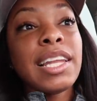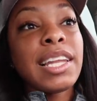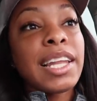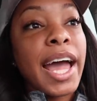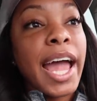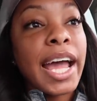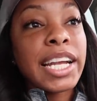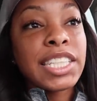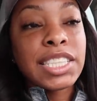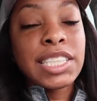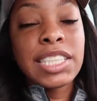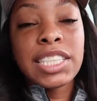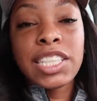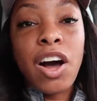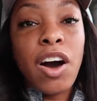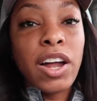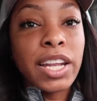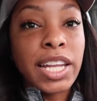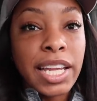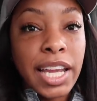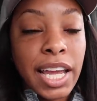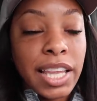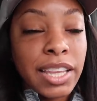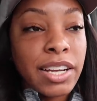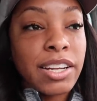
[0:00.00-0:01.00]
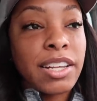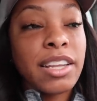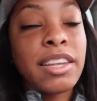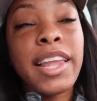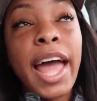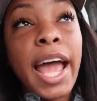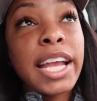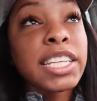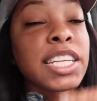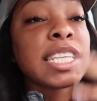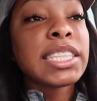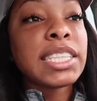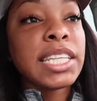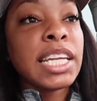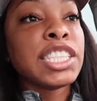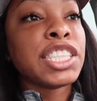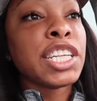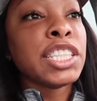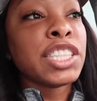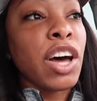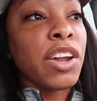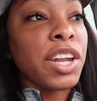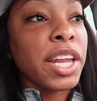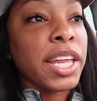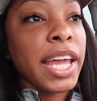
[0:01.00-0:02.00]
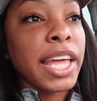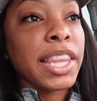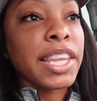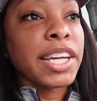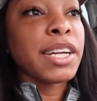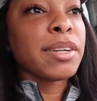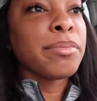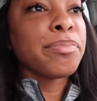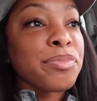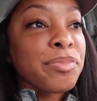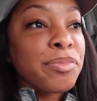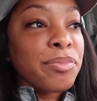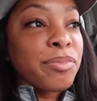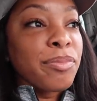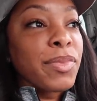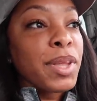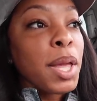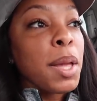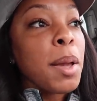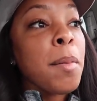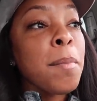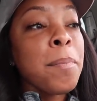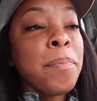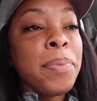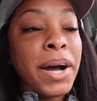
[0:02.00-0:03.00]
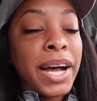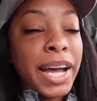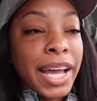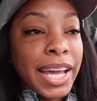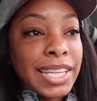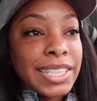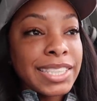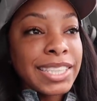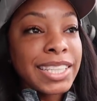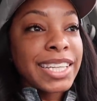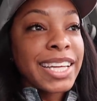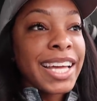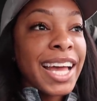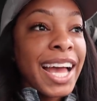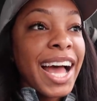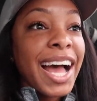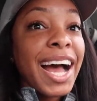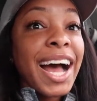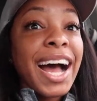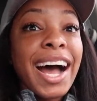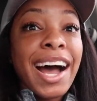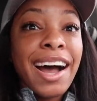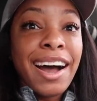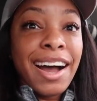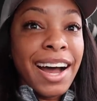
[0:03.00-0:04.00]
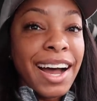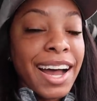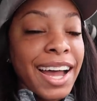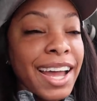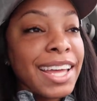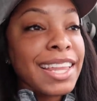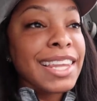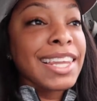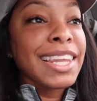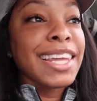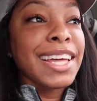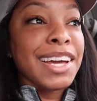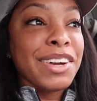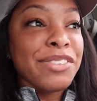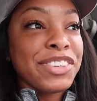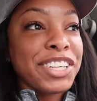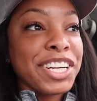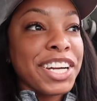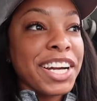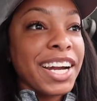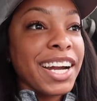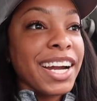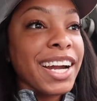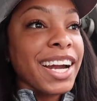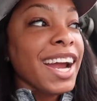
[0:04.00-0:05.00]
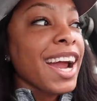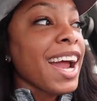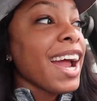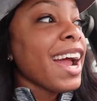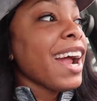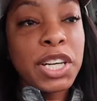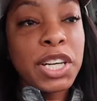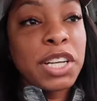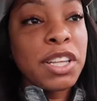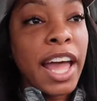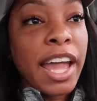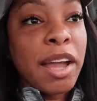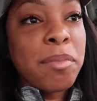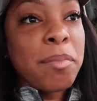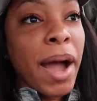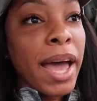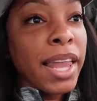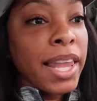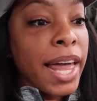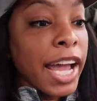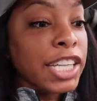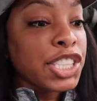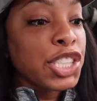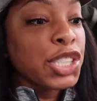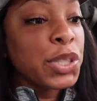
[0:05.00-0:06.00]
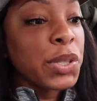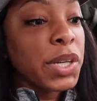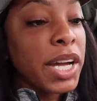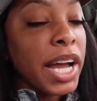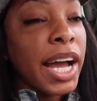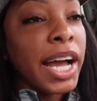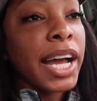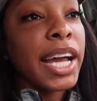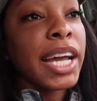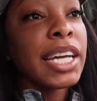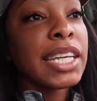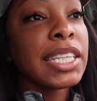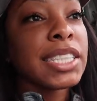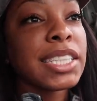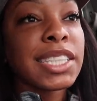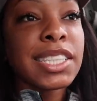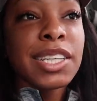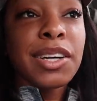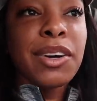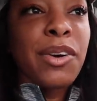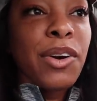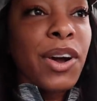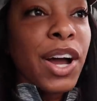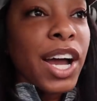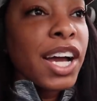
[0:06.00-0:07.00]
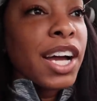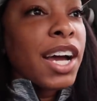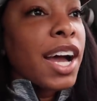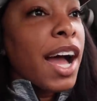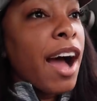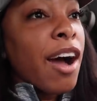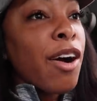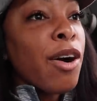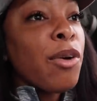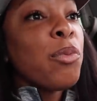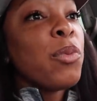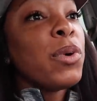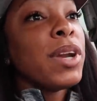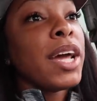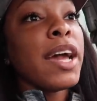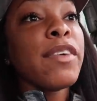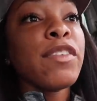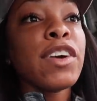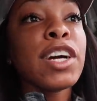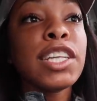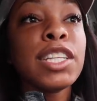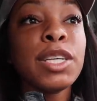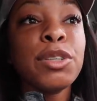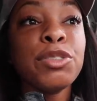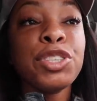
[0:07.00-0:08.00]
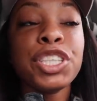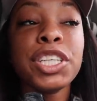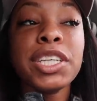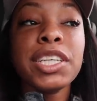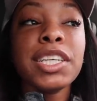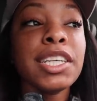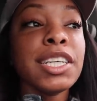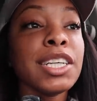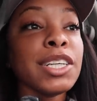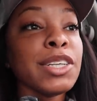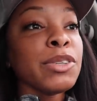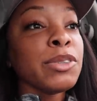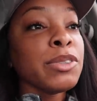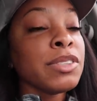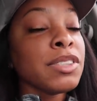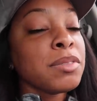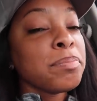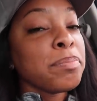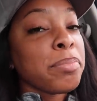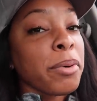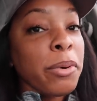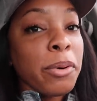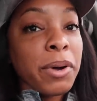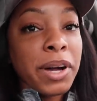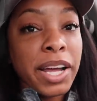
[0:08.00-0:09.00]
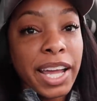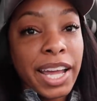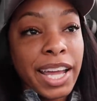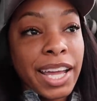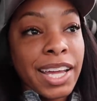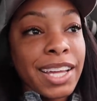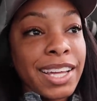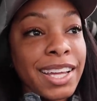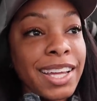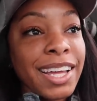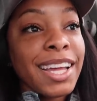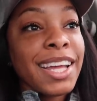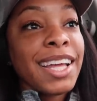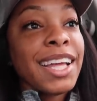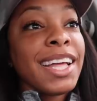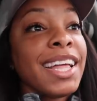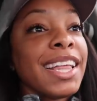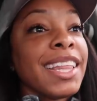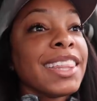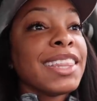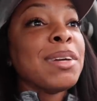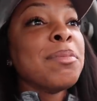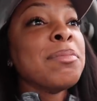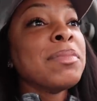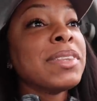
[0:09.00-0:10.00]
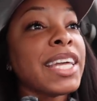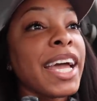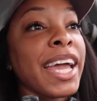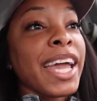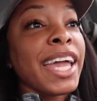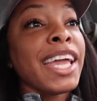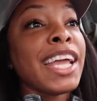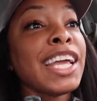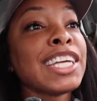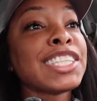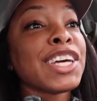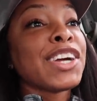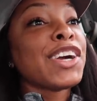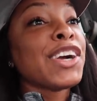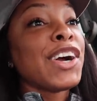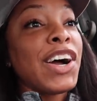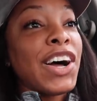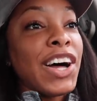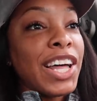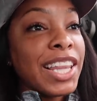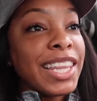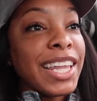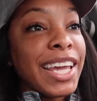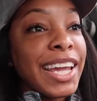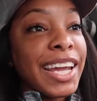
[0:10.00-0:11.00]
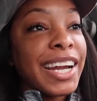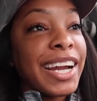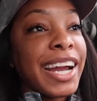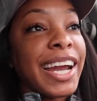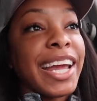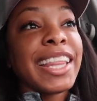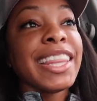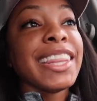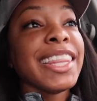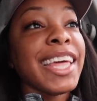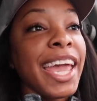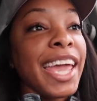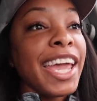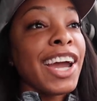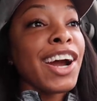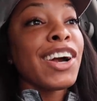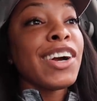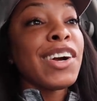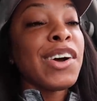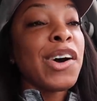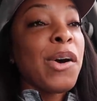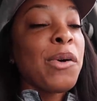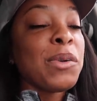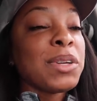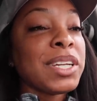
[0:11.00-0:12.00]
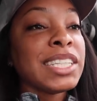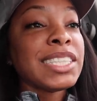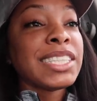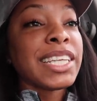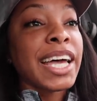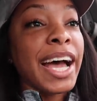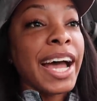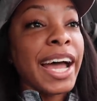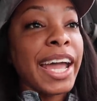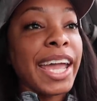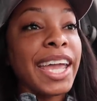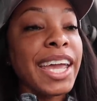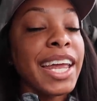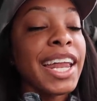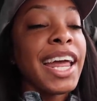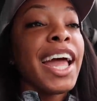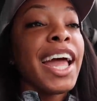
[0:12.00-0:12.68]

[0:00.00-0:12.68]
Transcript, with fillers: lashes all together, lash extensions all together. But I loved her. Like my lashes, you guys, whatever glue she used, boy, them things are on there and they are holding tight.